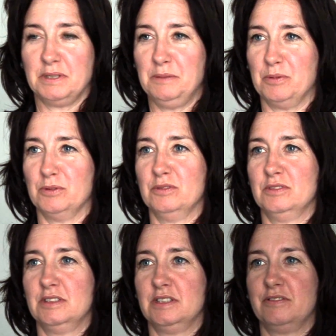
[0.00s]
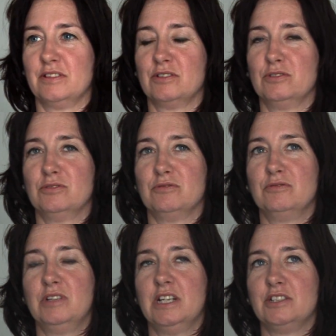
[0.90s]
people and difficult
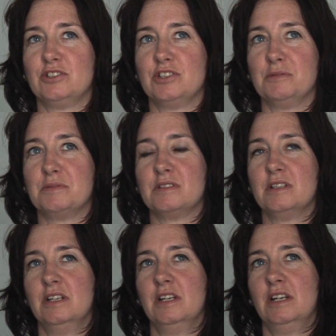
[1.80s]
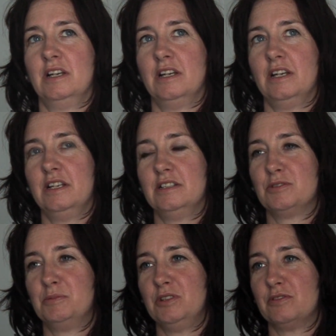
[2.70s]
relationships
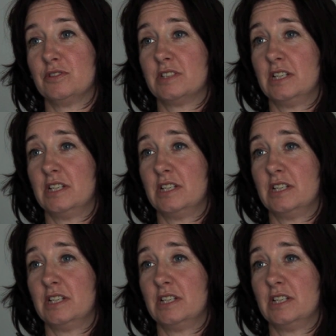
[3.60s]
into a beautiful